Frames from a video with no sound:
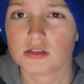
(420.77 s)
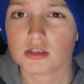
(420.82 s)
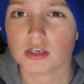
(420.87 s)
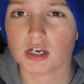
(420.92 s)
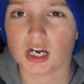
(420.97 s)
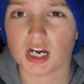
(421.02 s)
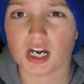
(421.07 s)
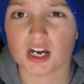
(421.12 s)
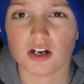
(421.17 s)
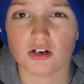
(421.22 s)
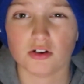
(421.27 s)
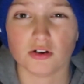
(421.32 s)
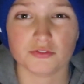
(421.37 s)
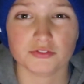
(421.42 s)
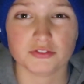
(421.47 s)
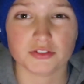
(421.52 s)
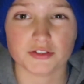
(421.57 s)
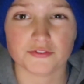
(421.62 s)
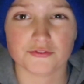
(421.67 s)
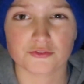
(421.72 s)

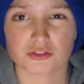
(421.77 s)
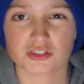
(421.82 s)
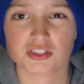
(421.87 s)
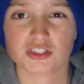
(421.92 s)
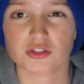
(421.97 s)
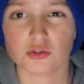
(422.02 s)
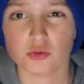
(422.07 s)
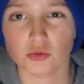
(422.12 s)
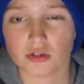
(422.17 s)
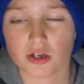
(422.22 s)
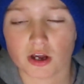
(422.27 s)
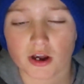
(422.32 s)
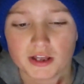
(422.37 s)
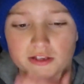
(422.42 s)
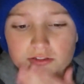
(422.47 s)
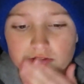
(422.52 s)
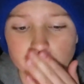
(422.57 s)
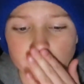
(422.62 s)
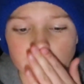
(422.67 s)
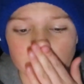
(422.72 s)
obviously for a school
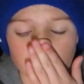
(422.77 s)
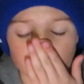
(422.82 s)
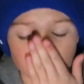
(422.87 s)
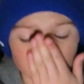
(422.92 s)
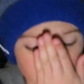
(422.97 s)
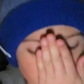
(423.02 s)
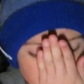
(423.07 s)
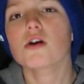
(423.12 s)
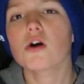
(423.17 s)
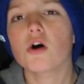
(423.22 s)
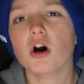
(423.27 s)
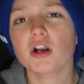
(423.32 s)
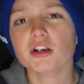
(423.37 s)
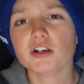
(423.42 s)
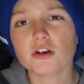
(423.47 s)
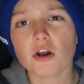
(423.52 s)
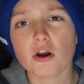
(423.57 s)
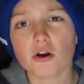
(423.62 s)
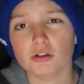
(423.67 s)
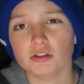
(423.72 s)
night as well. I
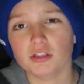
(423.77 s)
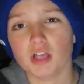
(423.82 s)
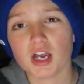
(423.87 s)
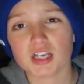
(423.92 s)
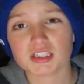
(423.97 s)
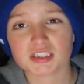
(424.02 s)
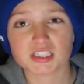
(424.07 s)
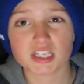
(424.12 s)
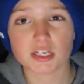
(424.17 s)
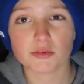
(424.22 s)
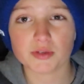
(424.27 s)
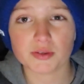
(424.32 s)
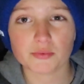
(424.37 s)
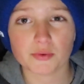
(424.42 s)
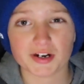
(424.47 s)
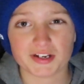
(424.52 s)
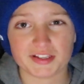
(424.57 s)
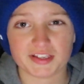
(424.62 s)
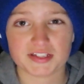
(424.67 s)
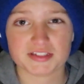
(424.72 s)
don't know, last year we
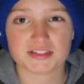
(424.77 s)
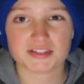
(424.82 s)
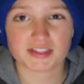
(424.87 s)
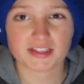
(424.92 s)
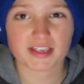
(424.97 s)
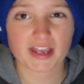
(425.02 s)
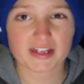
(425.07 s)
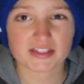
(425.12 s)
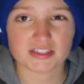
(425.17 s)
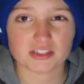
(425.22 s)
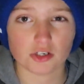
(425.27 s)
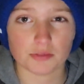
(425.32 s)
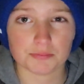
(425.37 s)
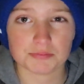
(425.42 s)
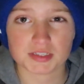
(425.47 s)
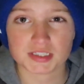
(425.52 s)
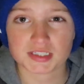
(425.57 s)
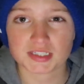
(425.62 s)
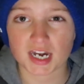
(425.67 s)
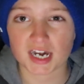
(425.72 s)
won against the Cats at
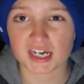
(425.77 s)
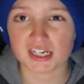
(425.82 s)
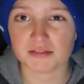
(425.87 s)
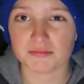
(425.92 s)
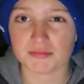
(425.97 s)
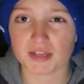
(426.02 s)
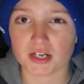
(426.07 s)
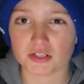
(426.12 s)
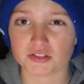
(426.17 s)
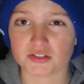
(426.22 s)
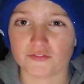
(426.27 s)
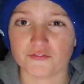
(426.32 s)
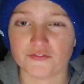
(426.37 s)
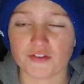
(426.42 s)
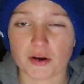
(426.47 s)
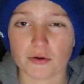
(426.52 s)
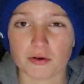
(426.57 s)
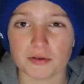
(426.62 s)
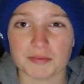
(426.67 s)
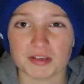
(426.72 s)
Optus Stadium. That was a
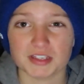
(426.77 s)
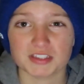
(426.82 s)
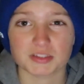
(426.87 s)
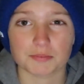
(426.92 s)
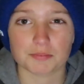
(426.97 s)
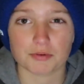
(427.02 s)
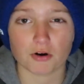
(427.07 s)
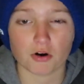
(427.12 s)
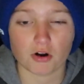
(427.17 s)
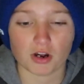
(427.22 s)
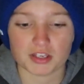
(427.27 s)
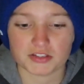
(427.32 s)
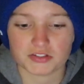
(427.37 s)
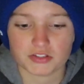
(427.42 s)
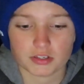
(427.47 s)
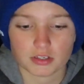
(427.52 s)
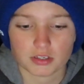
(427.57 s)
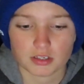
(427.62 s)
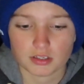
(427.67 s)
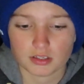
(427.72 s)
very big surprise.